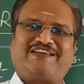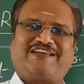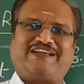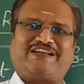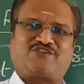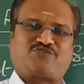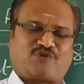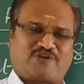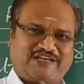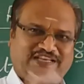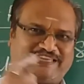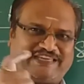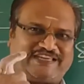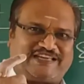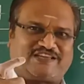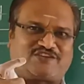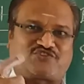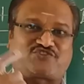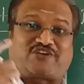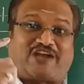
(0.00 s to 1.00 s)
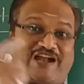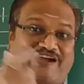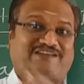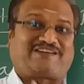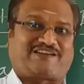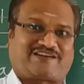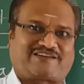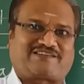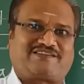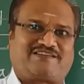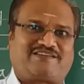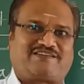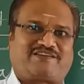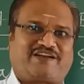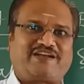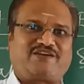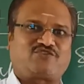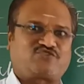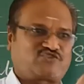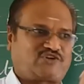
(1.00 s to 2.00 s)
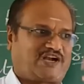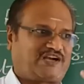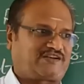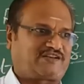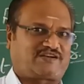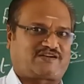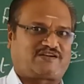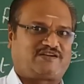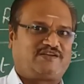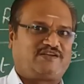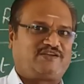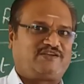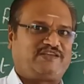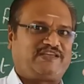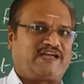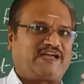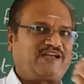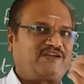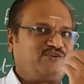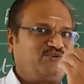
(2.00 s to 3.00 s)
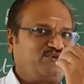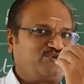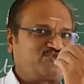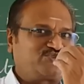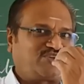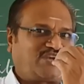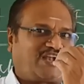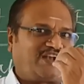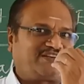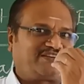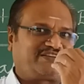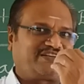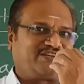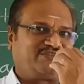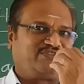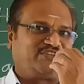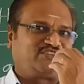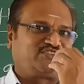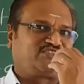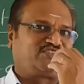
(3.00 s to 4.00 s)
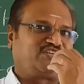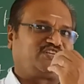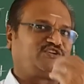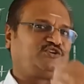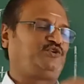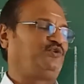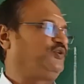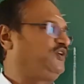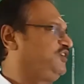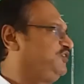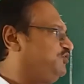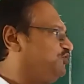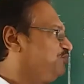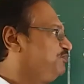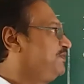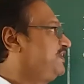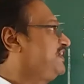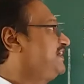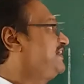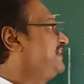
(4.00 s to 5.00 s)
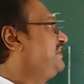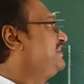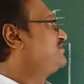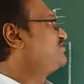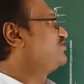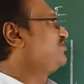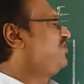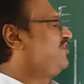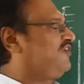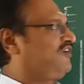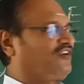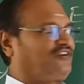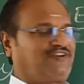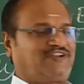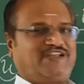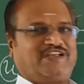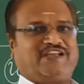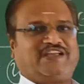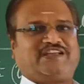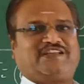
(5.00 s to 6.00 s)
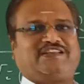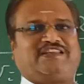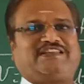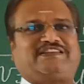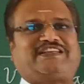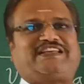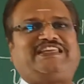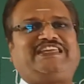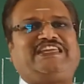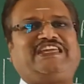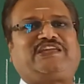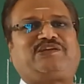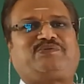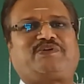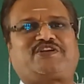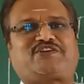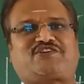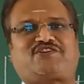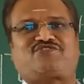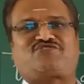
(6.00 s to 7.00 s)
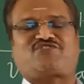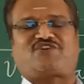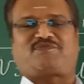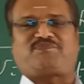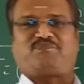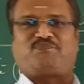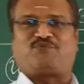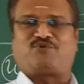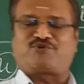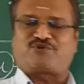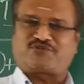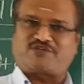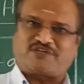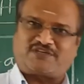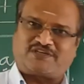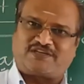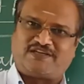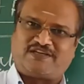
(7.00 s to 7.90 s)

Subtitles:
It's only a starter, right? Starter. Yeah, you started with doing numericals on 3 equations of motion,